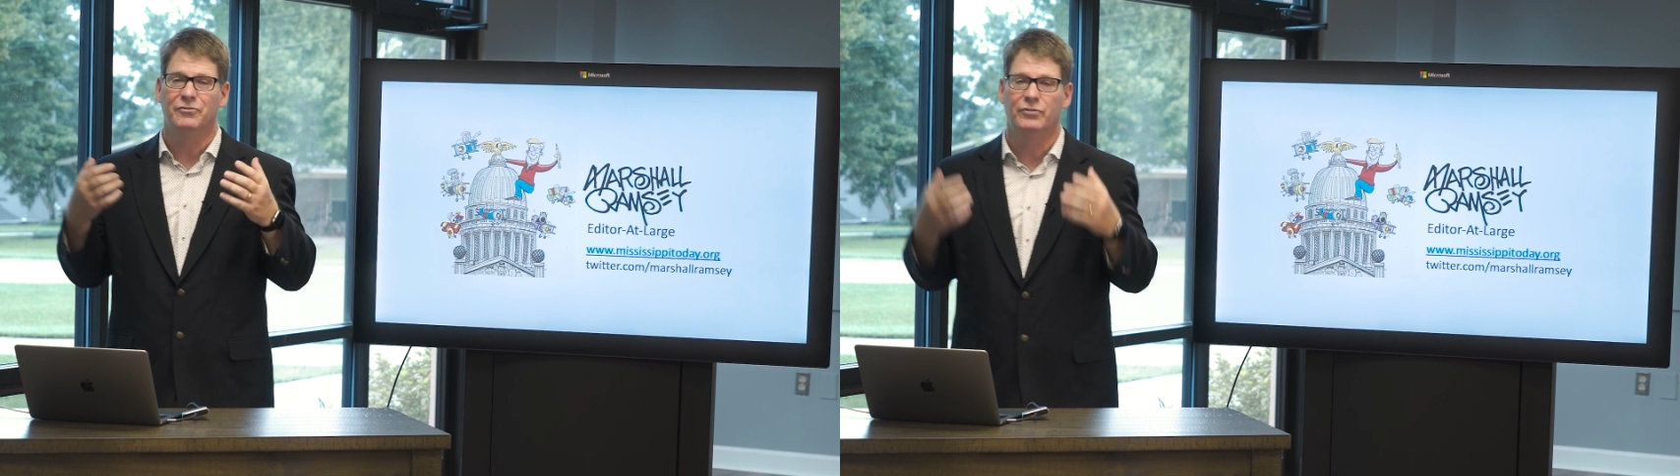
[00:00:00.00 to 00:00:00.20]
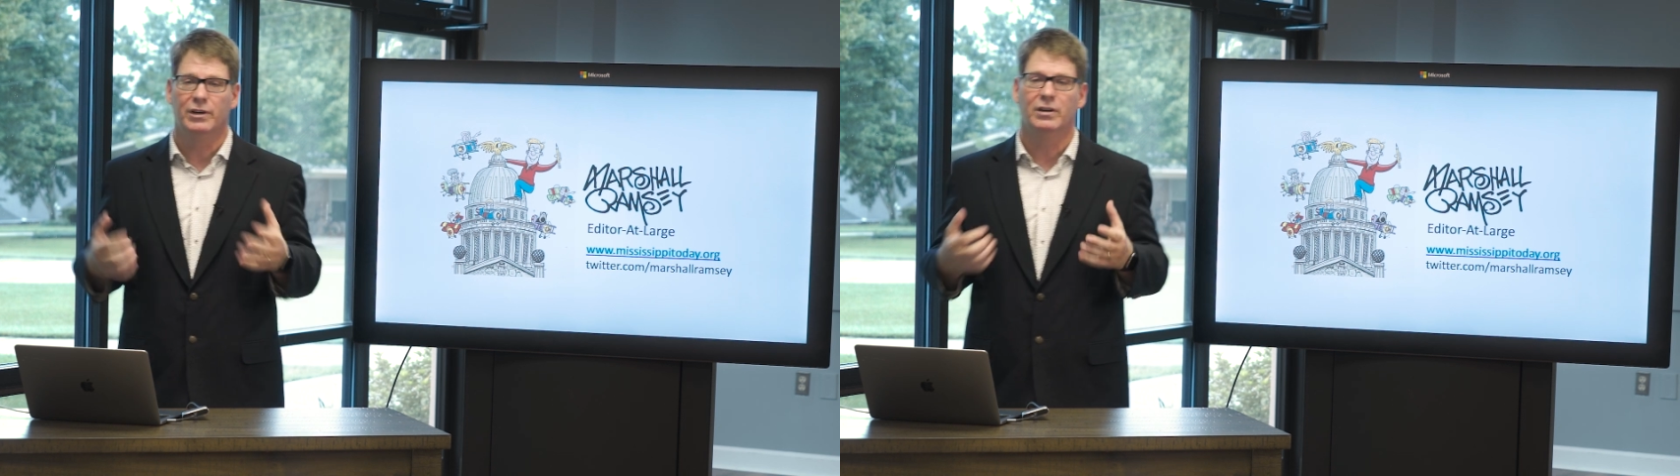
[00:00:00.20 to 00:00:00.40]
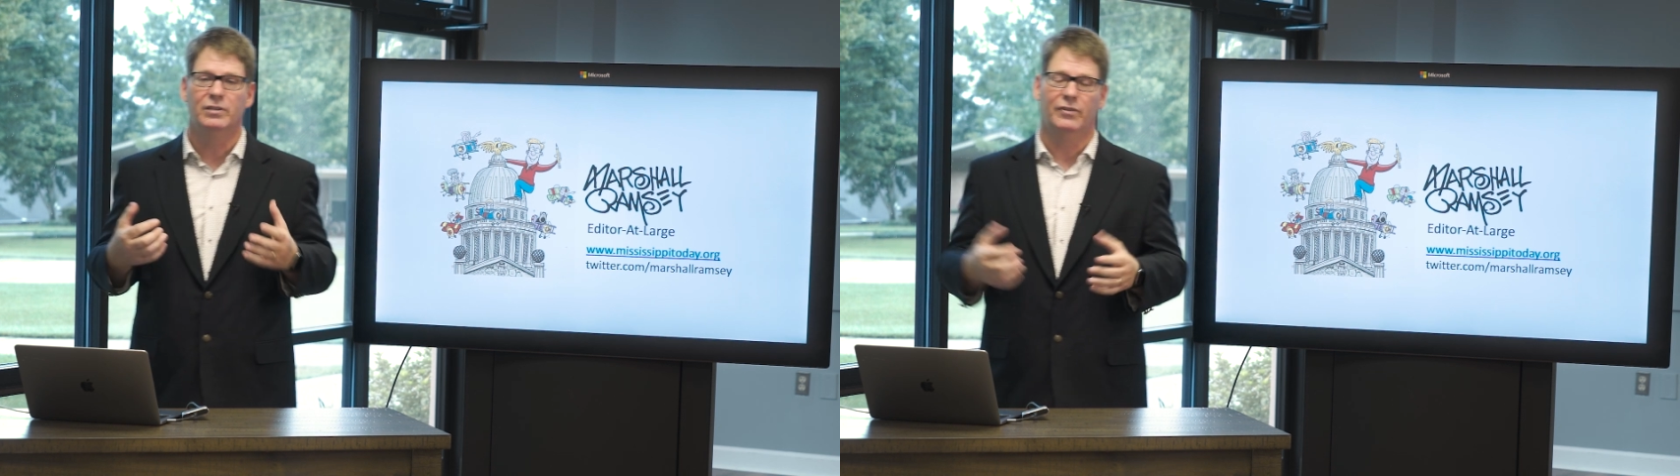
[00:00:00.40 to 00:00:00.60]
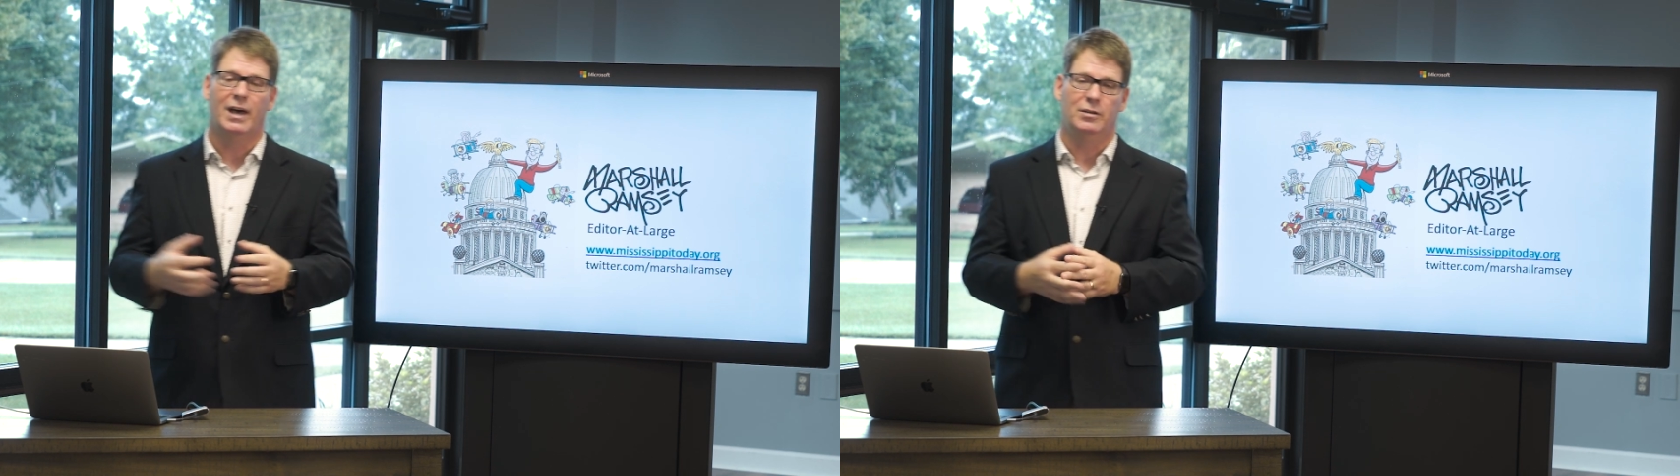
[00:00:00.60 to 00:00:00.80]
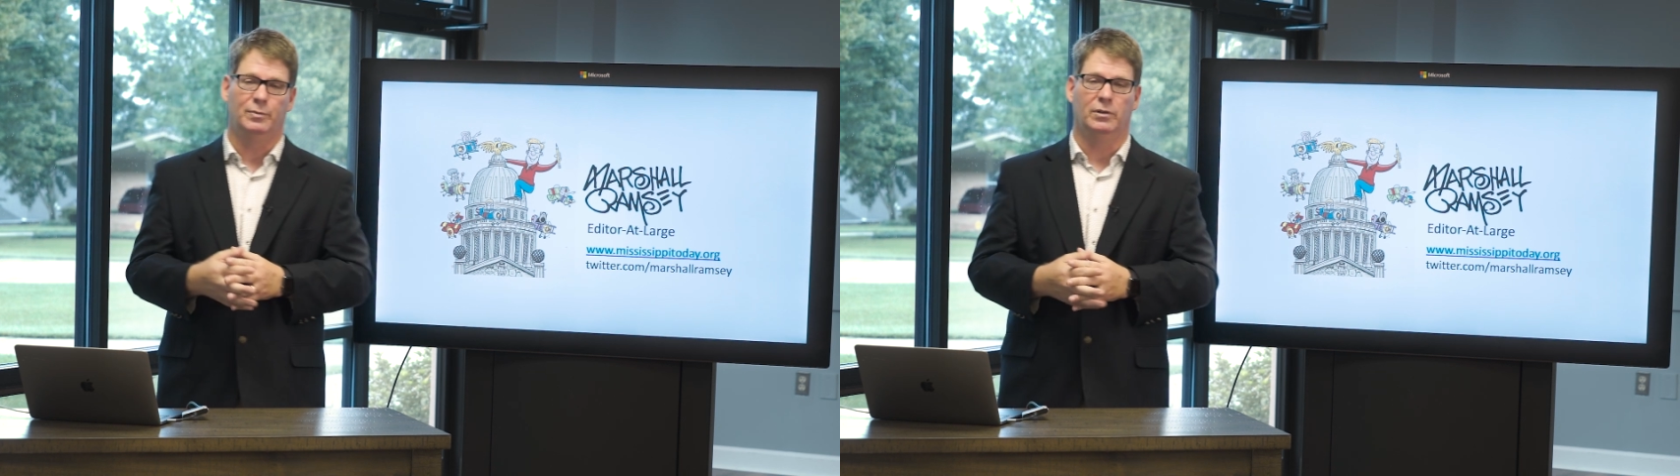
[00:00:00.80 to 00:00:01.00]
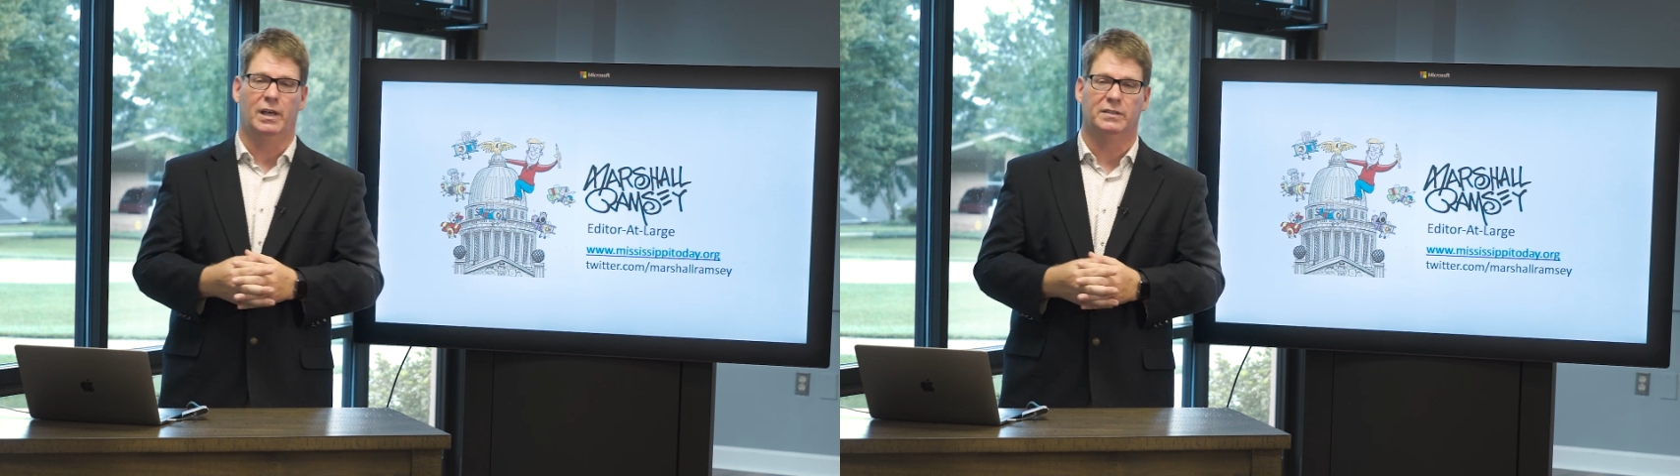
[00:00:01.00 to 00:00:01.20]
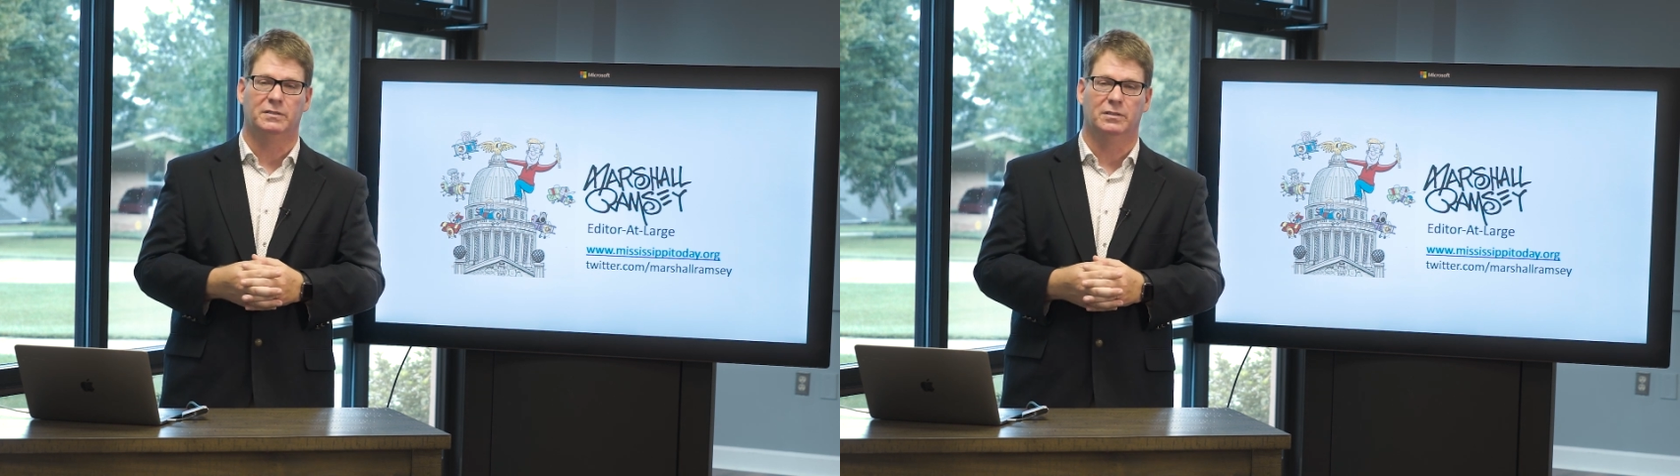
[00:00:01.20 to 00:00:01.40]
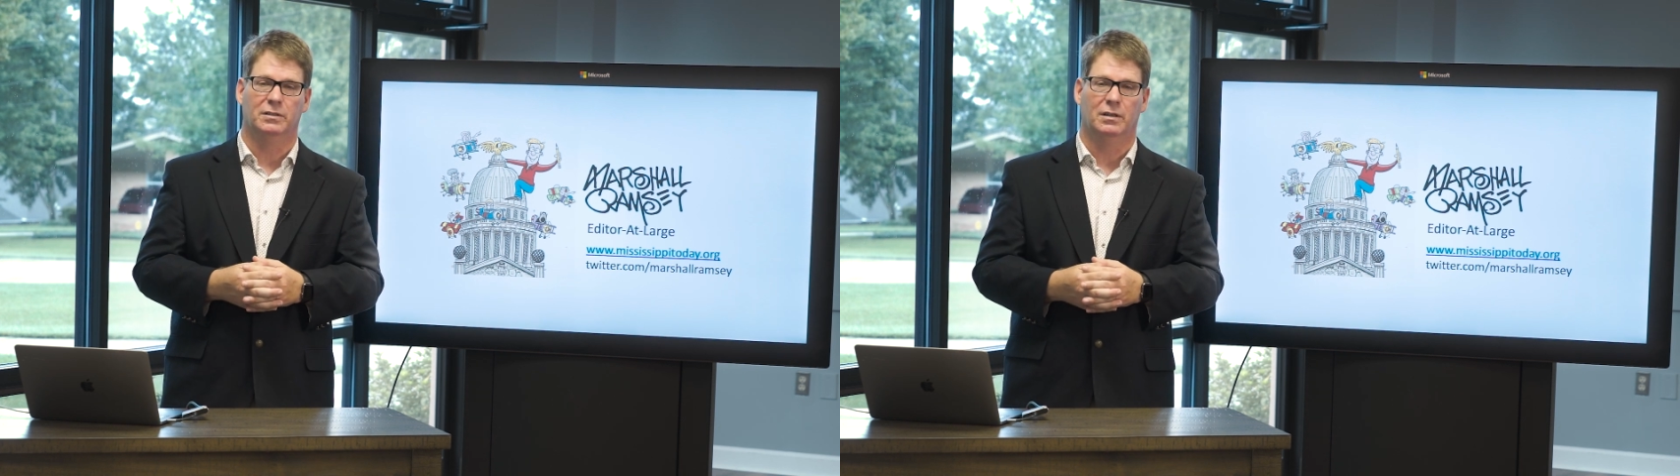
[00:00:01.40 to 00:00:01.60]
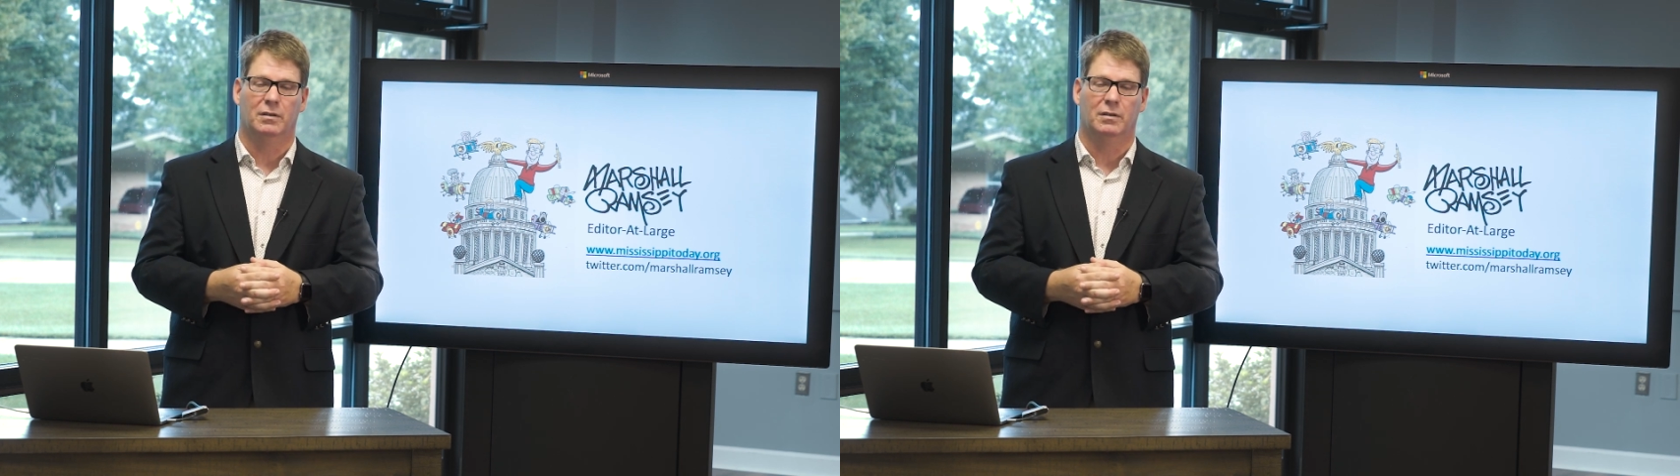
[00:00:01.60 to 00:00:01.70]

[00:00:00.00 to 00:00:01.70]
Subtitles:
very valuable lesson